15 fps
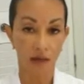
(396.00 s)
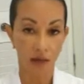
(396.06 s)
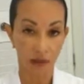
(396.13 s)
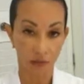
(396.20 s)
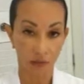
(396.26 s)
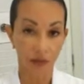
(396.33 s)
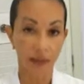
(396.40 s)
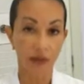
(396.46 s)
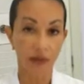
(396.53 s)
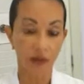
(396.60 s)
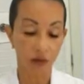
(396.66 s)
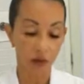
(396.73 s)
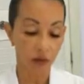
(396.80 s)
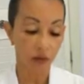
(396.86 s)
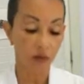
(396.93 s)

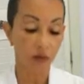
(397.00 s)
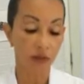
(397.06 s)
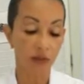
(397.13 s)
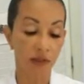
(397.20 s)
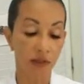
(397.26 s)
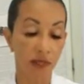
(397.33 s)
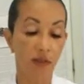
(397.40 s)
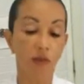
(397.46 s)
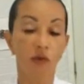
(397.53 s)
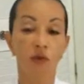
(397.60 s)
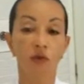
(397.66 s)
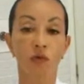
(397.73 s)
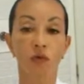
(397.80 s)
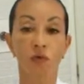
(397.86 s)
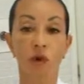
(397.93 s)
dependent on you. It's up to
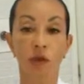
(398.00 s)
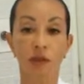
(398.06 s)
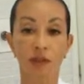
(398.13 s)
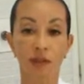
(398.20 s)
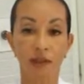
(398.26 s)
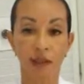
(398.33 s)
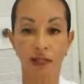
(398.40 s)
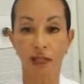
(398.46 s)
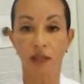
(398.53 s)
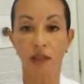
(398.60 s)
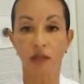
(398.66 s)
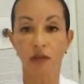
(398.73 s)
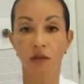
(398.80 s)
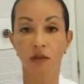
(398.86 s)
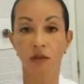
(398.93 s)
you what
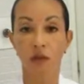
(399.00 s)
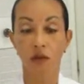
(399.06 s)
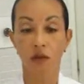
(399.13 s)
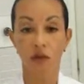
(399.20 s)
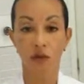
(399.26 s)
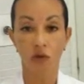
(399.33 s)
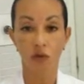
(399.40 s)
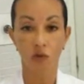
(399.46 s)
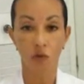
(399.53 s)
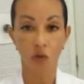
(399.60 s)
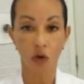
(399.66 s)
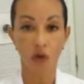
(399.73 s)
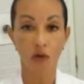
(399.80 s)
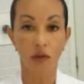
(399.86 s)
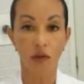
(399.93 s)
size you
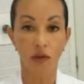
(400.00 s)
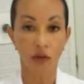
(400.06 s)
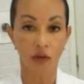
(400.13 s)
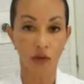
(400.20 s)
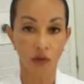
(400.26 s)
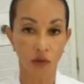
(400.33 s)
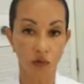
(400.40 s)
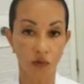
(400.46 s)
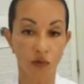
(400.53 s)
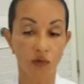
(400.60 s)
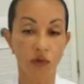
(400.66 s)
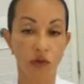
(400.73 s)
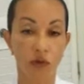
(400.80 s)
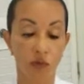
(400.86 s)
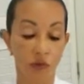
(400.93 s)
want to
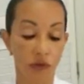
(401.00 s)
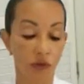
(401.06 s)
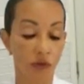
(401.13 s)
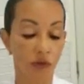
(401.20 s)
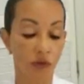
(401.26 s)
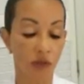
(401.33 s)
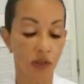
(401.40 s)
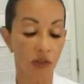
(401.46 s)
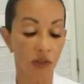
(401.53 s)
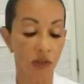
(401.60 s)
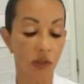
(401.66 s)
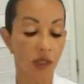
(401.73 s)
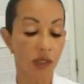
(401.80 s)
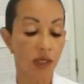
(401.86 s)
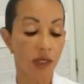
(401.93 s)
use to brush your teeth.
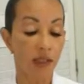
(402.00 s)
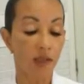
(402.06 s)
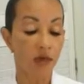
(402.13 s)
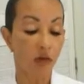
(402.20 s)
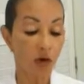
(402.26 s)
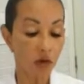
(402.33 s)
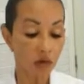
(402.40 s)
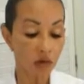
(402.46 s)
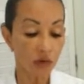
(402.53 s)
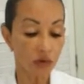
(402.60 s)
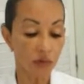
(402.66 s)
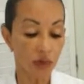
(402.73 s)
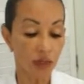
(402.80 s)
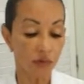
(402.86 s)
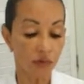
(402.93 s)
It's also
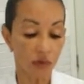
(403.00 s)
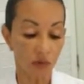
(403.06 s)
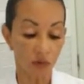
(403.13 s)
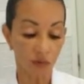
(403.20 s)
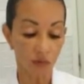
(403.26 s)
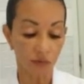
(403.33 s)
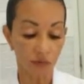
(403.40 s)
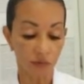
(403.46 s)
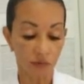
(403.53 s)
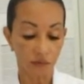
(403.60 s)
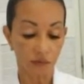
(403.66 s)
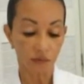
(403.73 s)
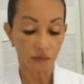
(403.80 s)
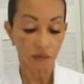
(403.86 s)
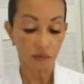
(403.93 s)
up to you
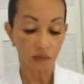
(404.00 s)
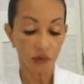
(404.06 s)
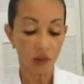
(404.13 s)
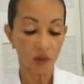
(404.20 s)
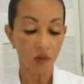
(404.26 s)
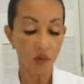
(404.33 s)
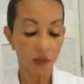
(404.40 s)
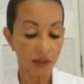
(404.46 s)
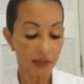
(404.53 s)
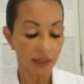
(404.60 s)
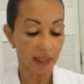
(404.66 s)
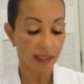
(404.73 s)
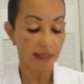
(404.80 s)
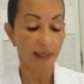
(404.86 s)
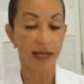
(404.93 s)
what
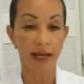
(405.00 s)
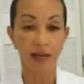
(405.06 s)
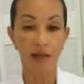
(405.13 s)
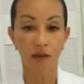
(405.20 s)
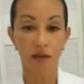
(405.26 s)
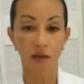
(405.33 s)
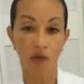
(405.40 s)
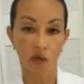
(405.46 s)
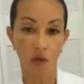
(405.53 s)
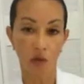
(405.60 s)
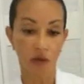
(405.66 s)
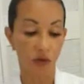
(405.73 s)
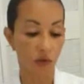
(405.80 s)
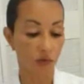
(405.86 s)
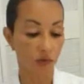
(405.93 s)
size handle you
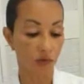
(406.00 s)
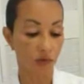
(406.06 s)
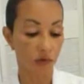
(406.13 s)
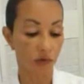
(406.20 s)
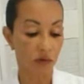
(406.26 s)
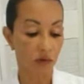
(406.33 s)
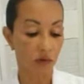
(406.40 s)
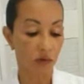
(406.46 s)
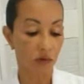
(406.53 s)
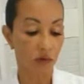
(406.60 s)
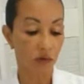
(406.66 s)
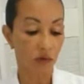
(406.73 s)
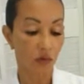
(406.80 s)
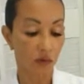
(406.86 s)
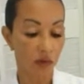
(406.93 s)
want to use.
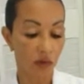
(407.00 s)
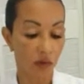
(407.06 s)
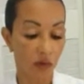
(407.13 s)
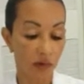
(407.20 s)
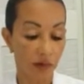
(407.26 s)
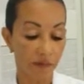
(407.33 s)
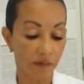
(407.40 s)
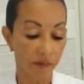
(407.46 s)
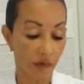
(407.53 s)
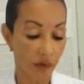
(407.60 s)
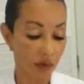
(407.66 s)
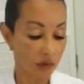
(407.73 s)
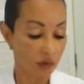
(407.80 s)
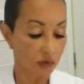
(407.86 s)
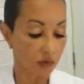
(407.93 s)
Okay, now I'm
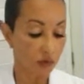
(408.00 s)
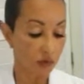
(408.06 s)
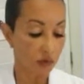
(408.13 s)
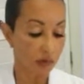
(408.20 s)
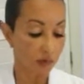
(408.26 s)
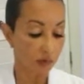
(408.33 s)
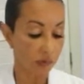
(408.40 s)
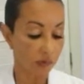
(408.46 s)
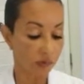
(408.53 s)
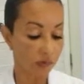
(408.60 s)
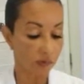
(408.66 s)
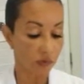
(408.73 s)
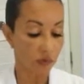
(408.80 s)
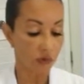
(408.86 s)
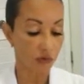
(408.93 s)
going
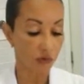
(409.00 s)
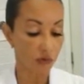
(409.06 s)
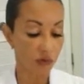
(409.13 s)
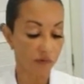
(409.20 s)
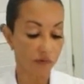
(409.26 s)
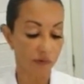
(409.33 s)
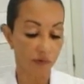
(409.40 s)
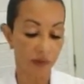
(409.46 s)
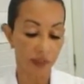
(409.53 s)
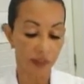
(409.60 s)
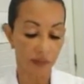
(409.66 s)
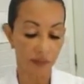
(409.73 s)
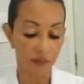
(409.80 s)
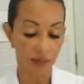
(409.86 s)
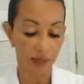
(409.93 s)
to show you a
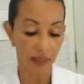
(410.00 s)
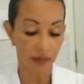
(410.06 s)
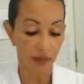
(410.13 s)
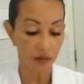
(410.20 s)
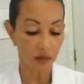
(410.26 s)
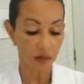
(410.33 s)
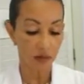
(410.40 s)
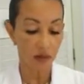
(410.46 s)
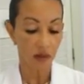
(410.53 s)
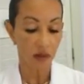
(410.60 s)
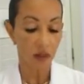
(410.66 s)
variety of handles.